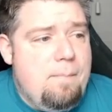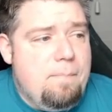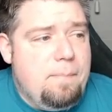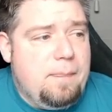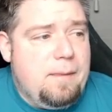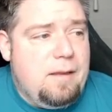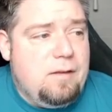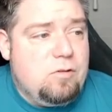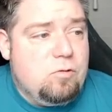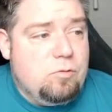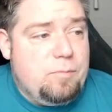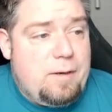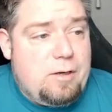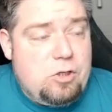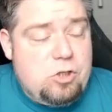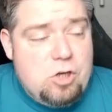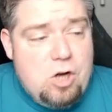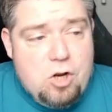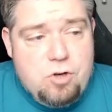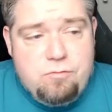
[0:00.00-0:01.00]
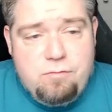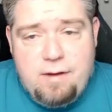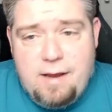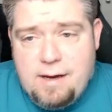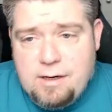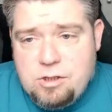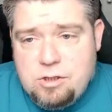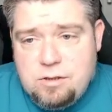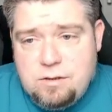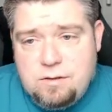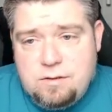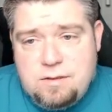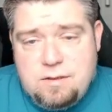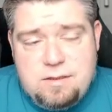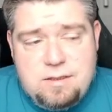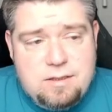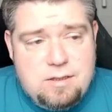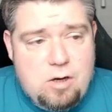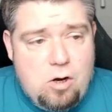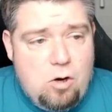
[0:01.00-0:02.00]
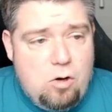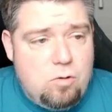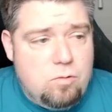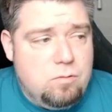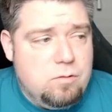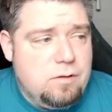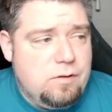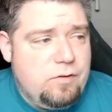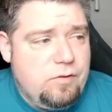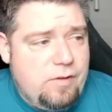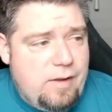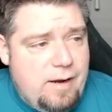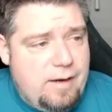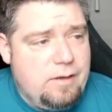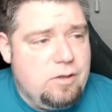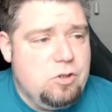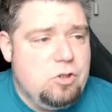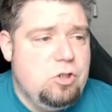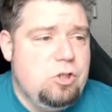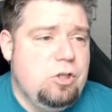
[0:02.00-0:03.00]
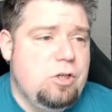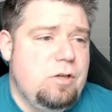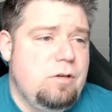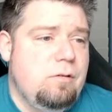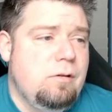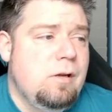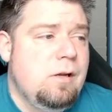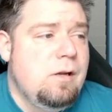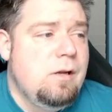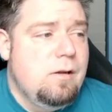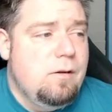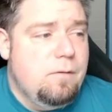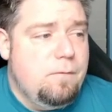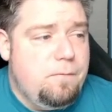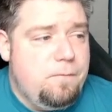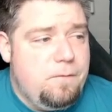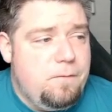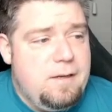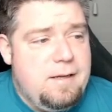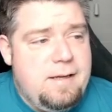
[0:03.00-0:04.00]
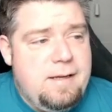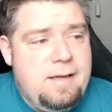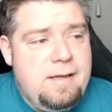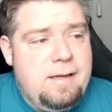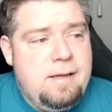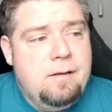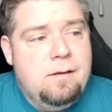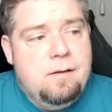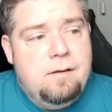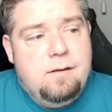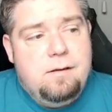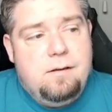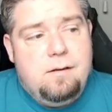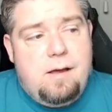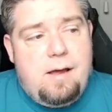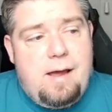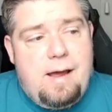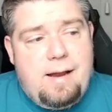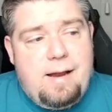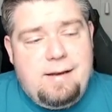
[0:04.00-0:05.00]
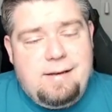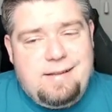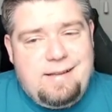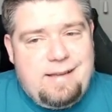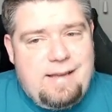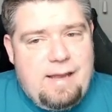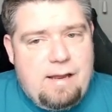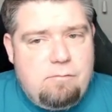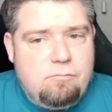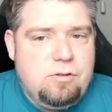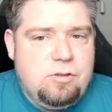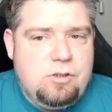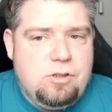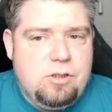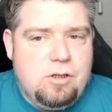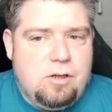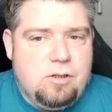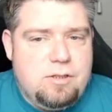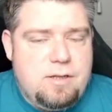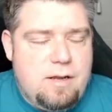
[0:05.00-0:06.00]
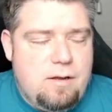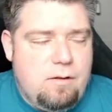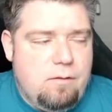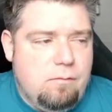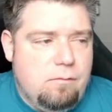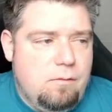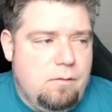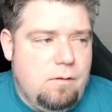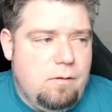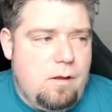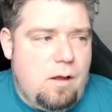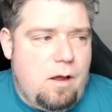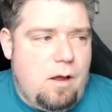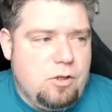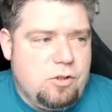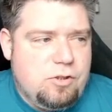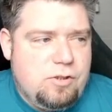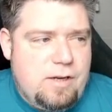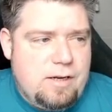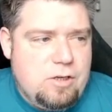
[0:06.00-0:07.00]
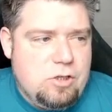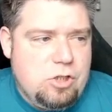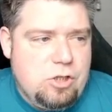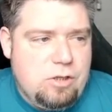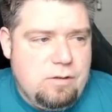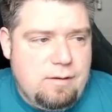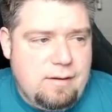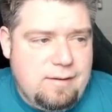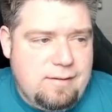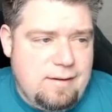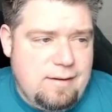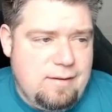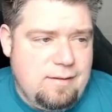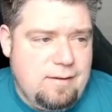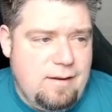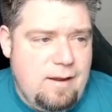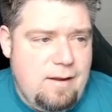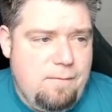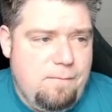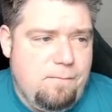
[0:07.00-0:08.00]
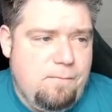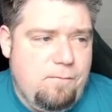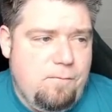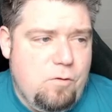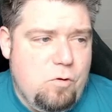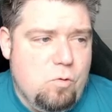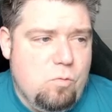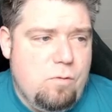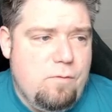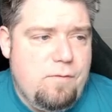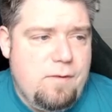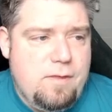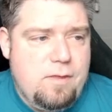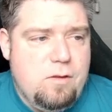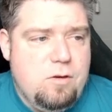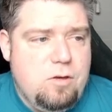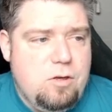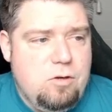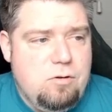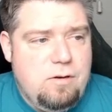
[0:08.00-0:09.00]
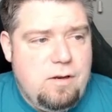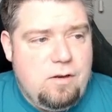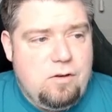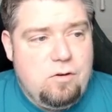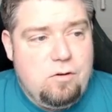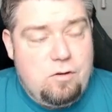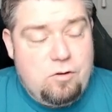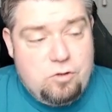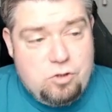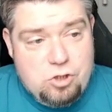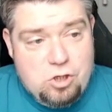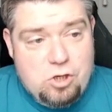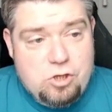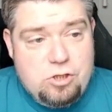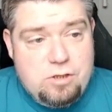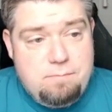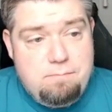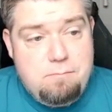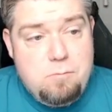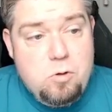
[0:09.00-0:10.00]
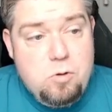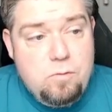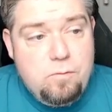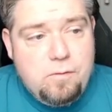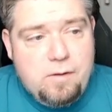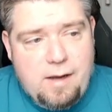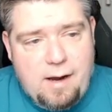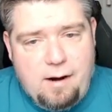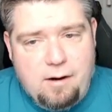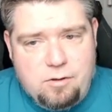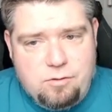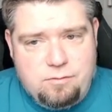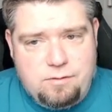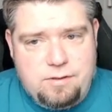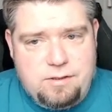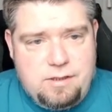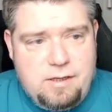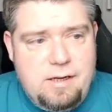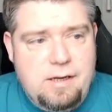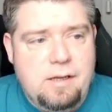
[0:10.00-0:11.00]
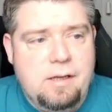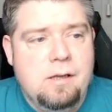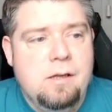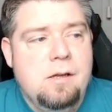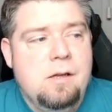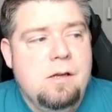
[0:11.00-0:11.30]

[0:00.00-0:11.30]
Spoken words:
It talks about charge reactions. It says hold, stand and shoot, flee, and counter charge. Now, stand and shoot, it says if you're within the unit that's charging move characteristic,